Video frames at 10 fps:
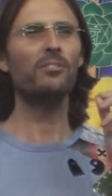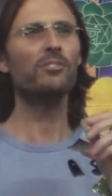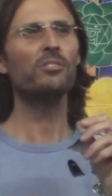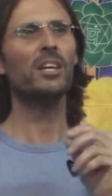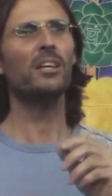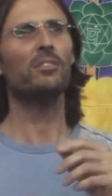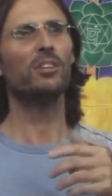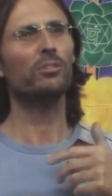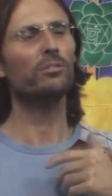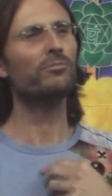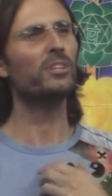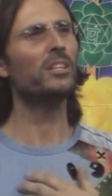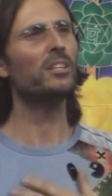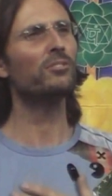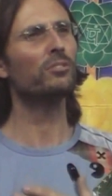Understand that your
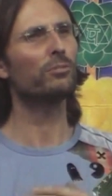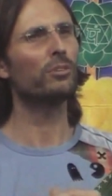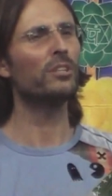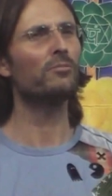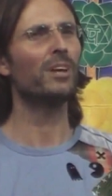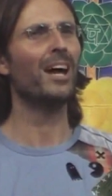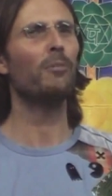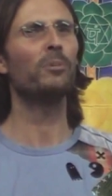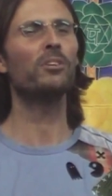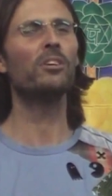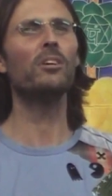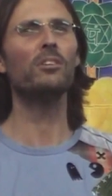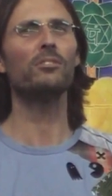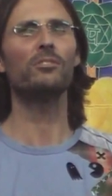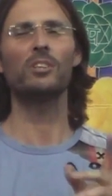feelings of grief are
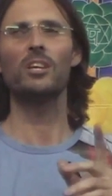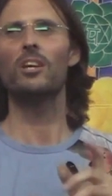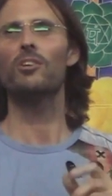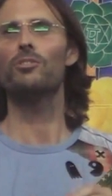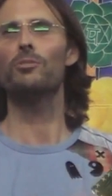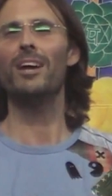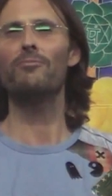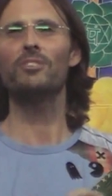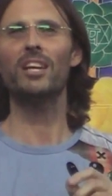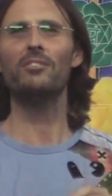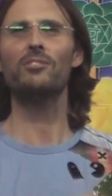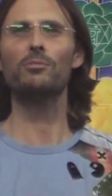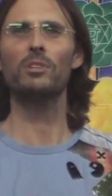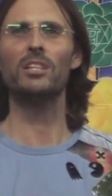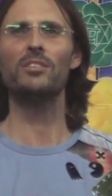because you have yet
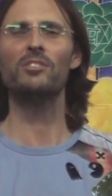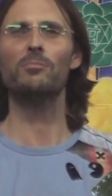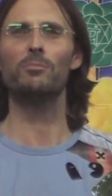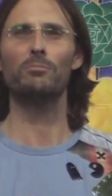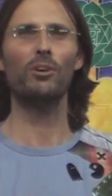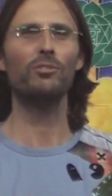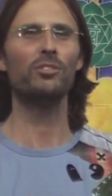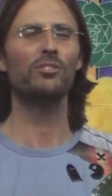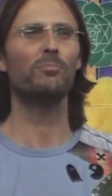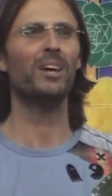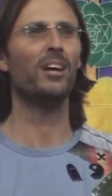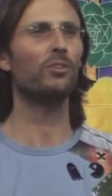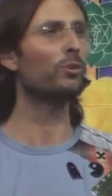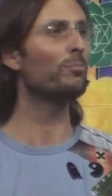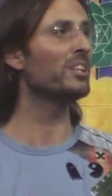to release some emotions
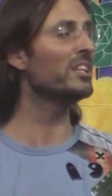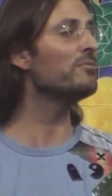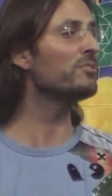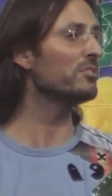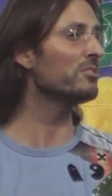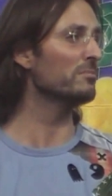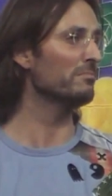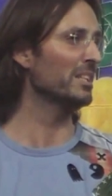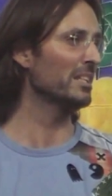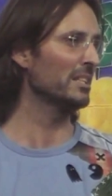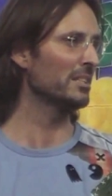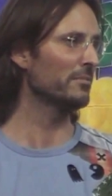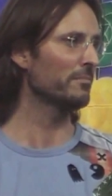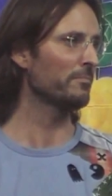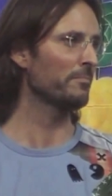about your belief system.
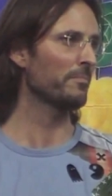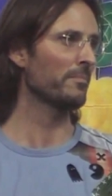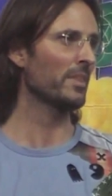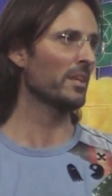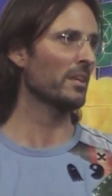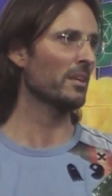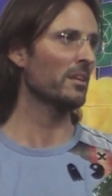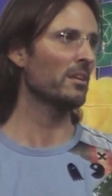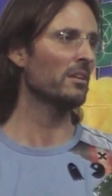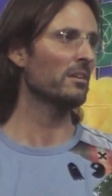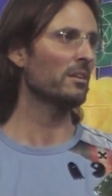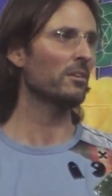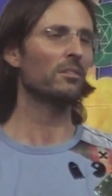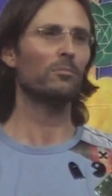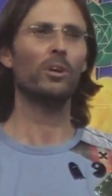
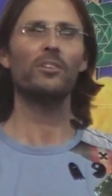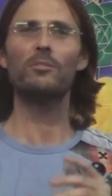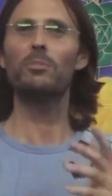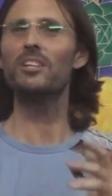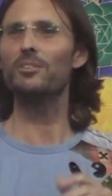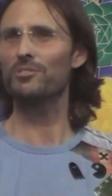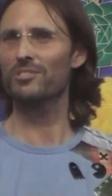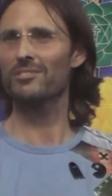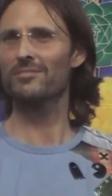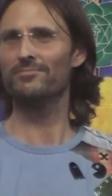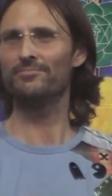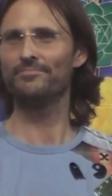Mm. What are the beliefs?